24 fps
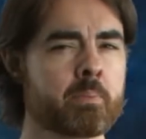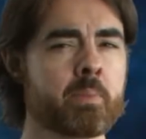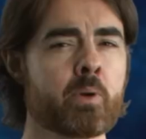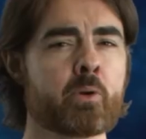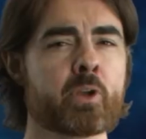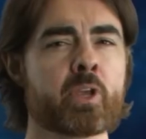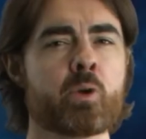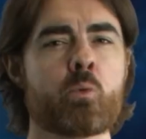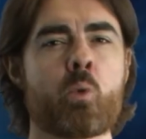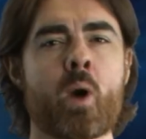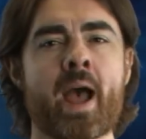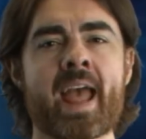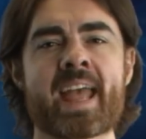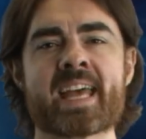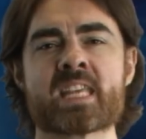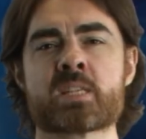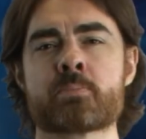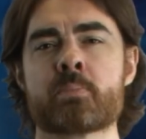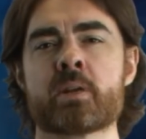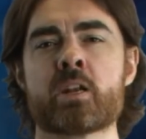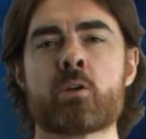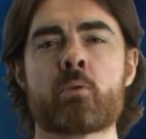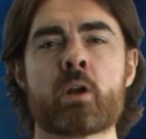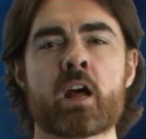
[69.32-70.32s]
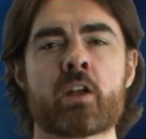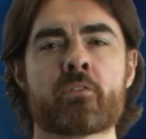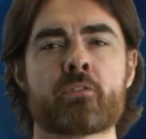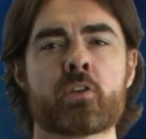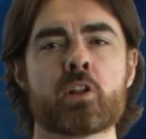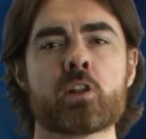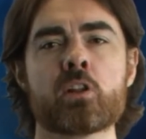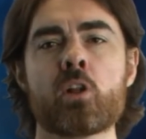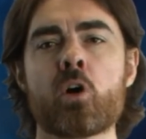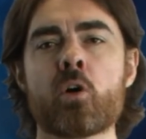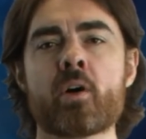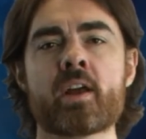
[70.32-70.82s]
Milky Way has been around
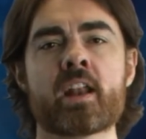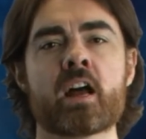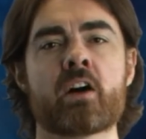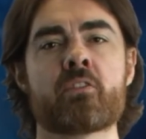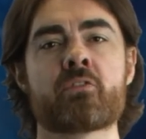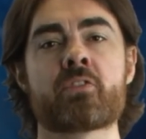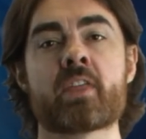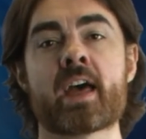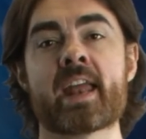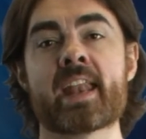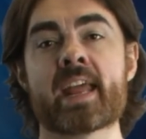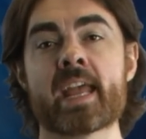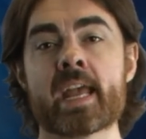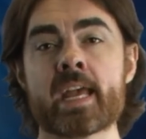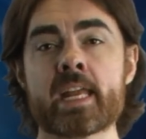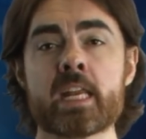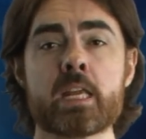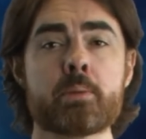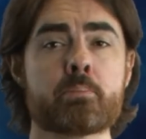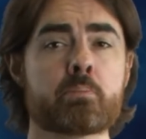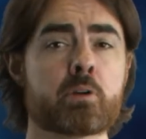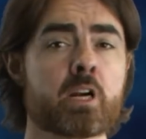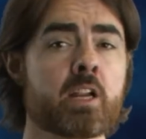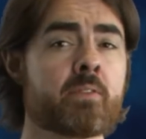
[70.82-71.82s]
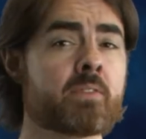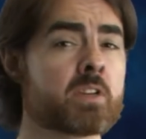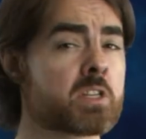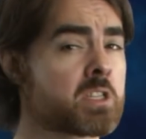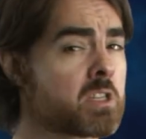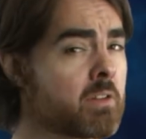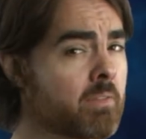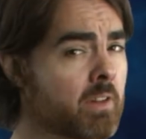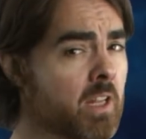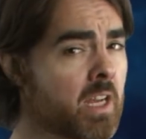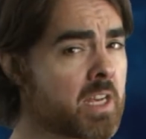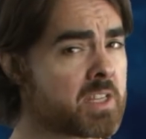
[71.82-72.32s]
for long enough that any previous
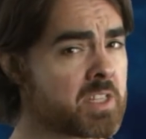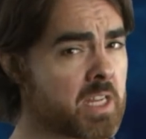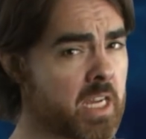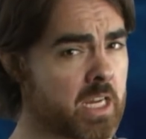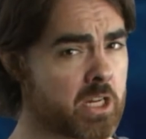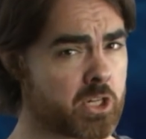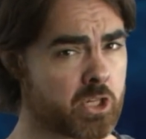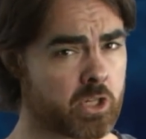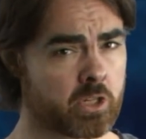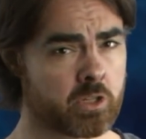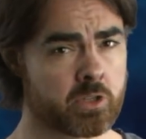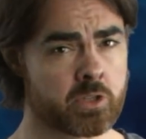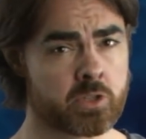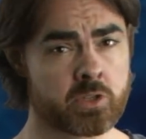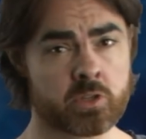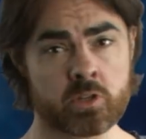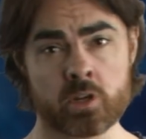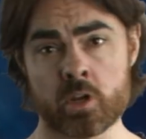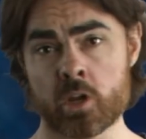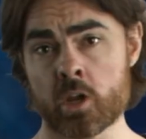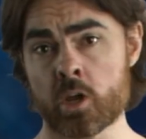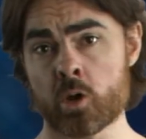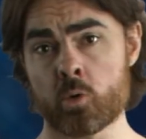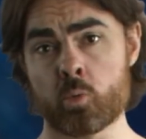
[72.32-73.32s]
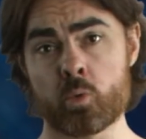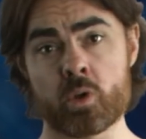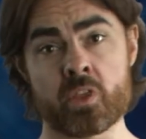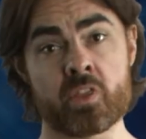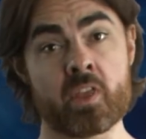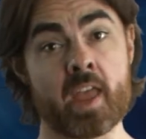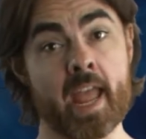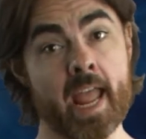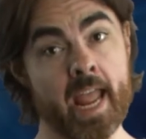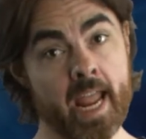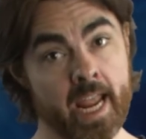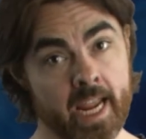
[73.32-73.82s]
civilizations
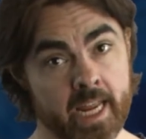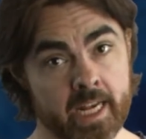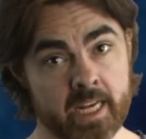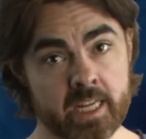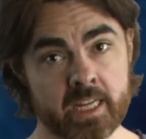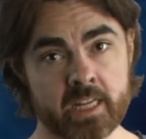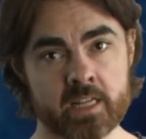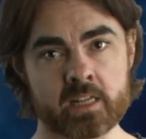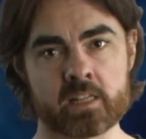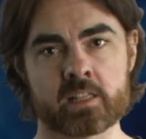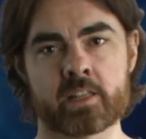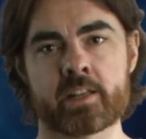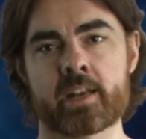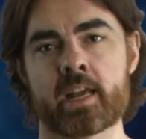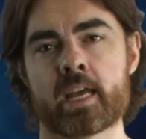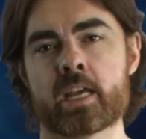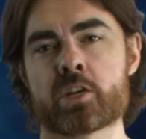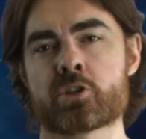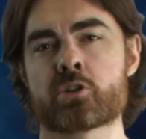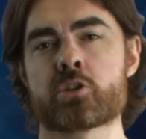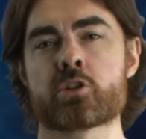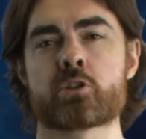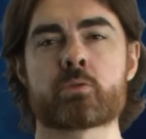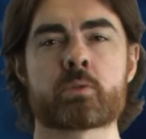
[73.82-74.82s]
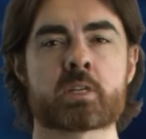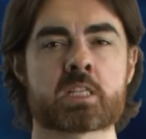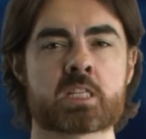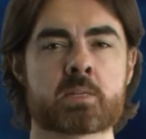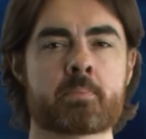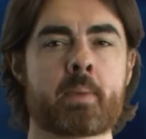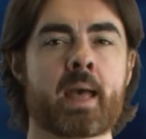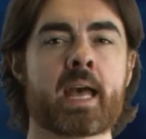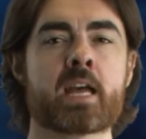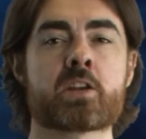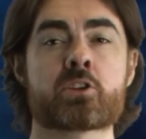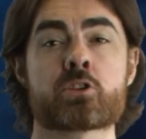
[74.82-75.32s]
with any inclination to
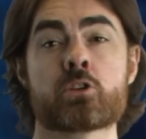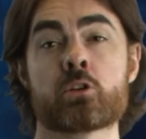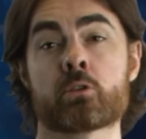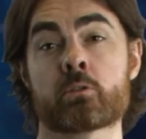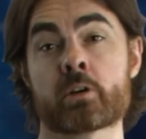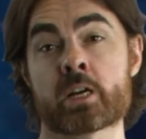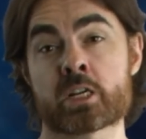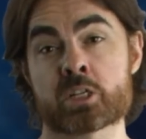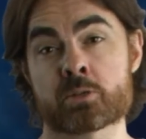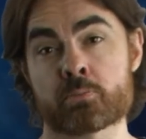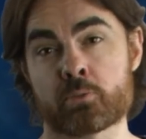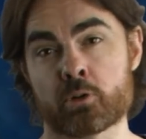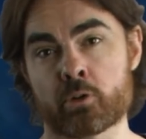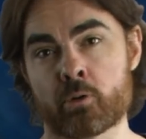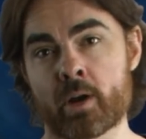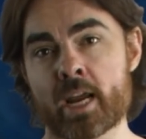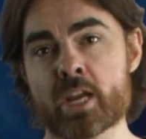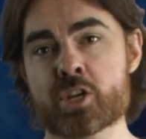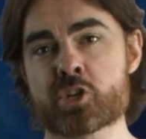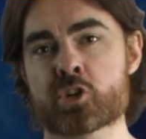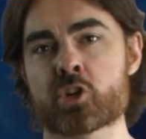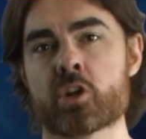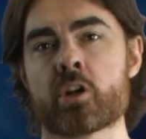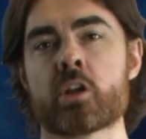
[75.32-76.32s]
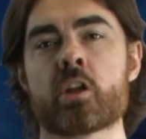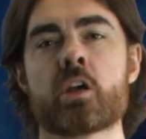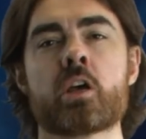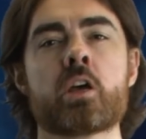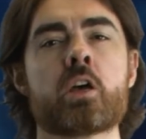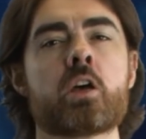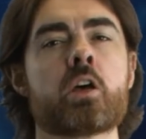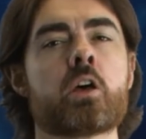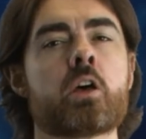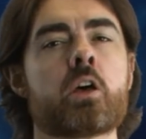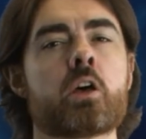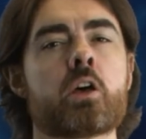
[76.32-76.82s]
expansion or exploration
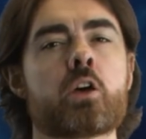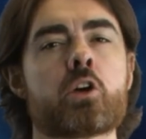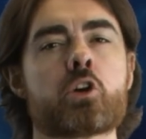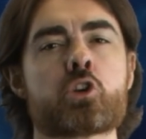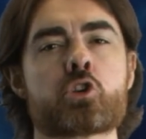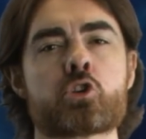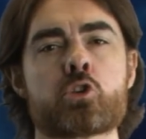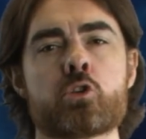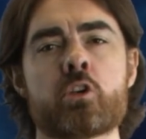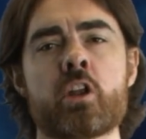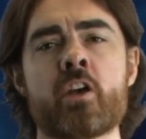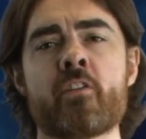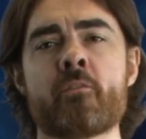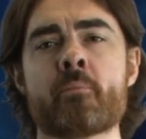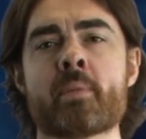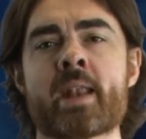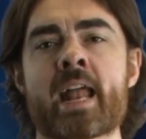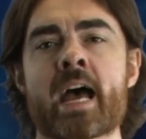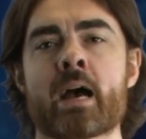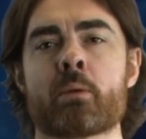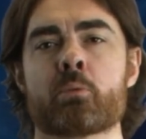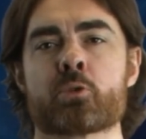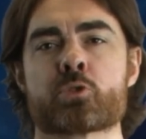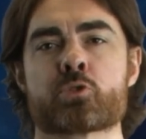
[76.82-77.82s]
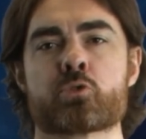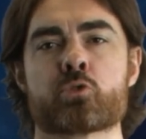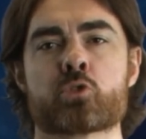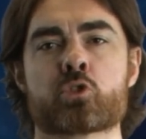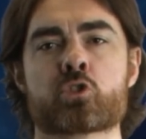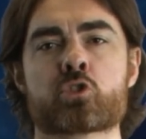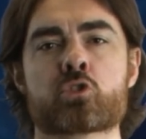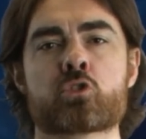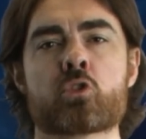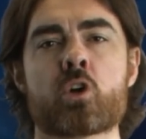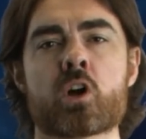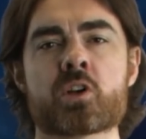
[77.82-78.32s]
should have been able to
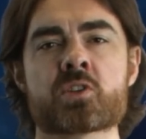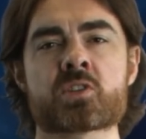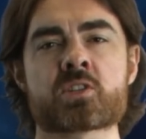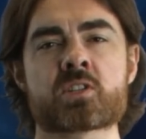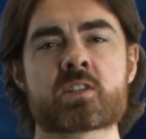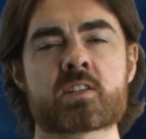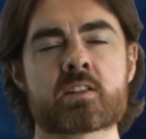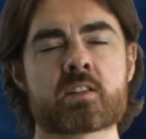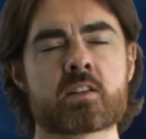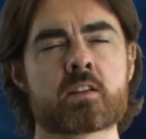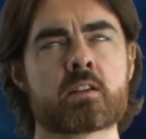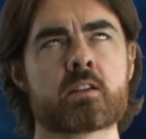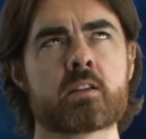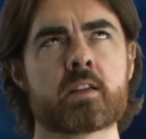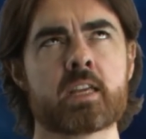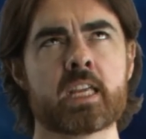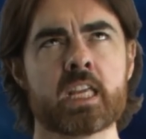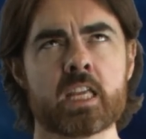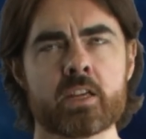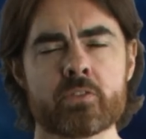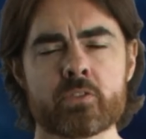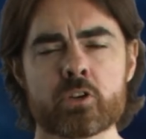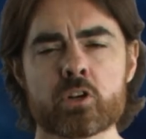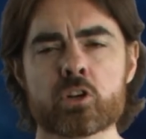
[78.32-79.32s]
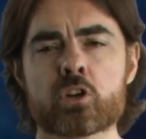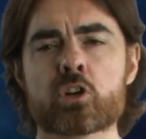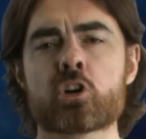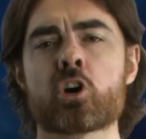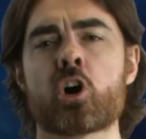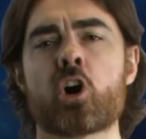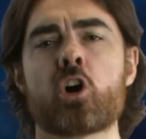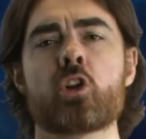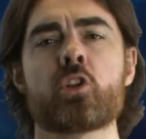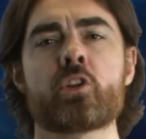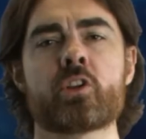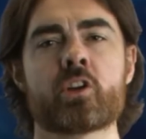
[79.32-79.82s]
cross, even
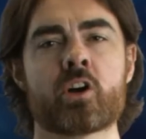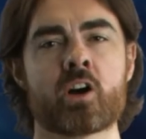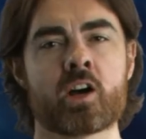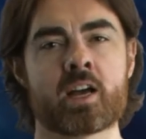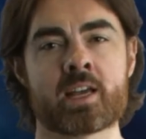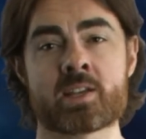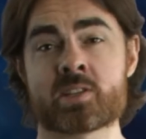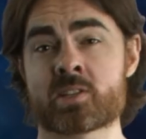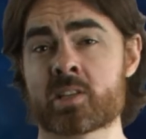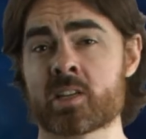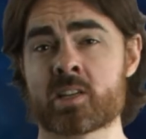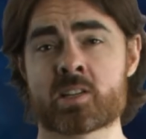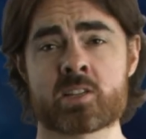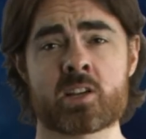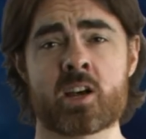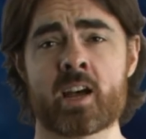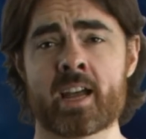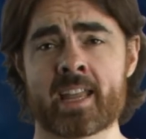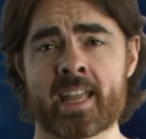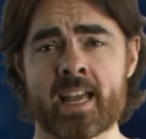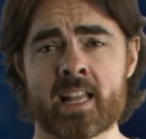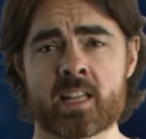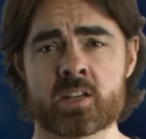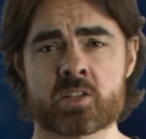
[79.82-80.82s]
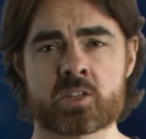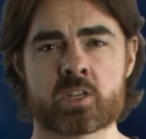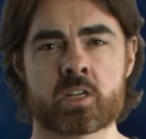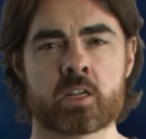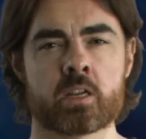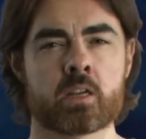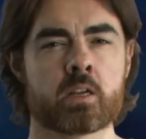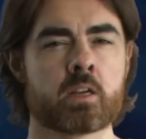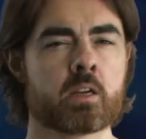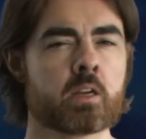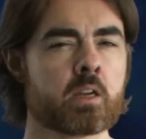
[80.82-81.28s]
colonize, the entire galaxy.